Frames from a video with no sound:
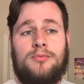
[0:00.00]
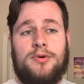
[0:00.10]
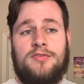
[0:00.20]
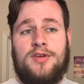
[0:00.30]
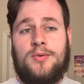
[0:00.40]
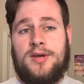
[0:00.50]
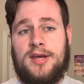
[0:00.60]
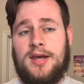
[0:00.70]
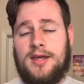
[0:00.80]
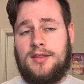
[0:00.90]

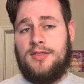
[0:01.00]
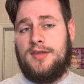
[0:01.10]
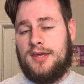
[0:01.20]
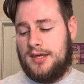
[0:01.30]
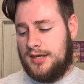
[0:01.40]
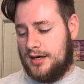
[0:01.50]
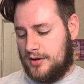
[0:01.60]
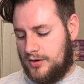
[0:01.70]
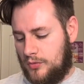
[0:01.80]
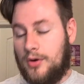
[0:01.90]
reviewing
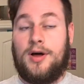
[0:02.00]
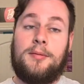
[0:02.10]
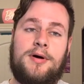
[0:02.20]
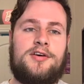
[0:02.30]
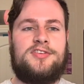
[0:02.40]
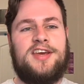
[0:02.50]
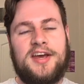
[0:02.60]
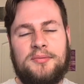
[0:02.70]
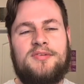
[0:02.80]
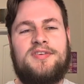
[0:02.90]
unboxing
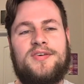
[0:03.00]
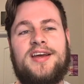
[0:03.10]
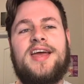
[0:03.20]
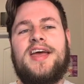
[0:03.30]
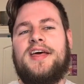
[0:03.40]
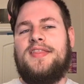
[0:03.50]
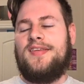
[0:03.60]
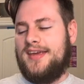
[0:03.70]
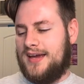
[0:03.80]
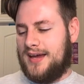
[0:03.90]
and reviewing
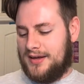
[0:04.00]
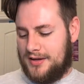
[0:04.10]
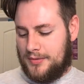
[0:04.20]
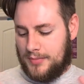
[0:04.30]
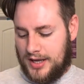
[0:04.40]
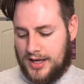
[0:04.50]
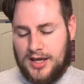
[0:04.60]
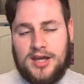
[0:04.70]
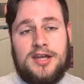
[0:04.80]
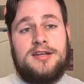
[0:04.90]
the
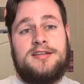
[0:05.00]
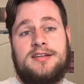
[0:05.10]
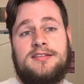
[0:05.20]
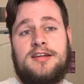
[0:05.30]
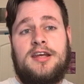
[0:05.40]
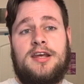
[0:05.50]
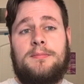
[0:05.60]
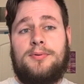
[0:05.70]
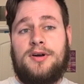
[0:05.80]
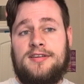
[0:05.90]

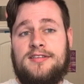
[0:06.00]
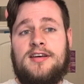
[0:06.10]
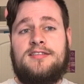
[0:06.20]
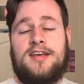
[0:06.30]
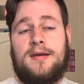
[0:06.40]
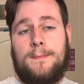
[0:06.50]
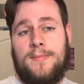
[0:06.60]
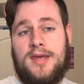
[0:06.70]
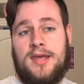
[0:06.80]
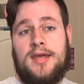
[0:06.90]
Disney Princess and
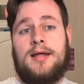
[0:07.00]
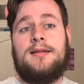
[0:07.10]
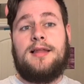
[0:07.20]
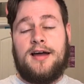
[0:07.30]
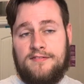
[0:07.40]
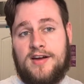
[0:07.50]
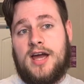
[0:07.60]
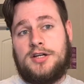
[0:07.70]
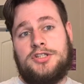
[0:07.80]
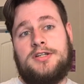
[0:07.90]
Me live
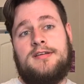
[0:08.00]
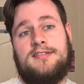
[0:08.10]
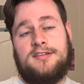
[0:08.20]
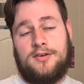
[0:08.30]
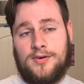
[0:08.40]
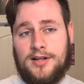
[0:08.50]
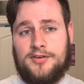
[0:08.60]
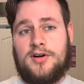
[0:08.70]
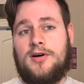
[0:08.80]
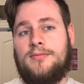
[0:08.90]
action Cinderella
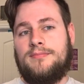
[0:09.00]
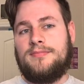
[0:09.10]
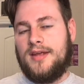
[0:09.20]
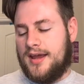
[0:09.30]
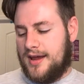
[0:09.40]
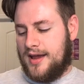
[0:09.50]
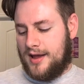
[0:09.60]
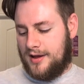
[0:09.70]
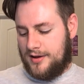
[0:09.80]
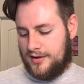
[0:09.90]
doll.
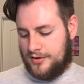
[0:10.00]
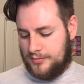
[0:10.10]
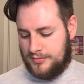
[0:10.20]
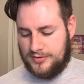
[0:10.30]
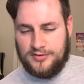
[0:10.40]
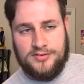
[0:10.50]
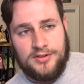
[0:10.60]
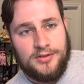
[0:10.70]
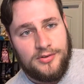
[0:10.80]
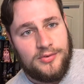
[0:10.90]

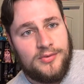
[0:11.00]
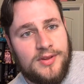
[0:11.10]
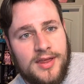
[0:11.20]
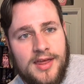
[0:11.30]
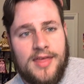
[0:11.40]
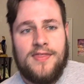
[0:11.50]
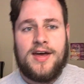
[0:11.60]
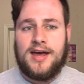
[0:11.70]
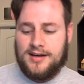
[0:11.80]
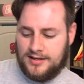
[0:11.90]
So
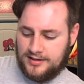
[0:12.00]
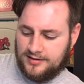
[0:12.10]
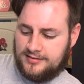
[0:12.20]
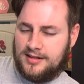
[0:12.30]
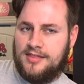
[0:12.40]
that is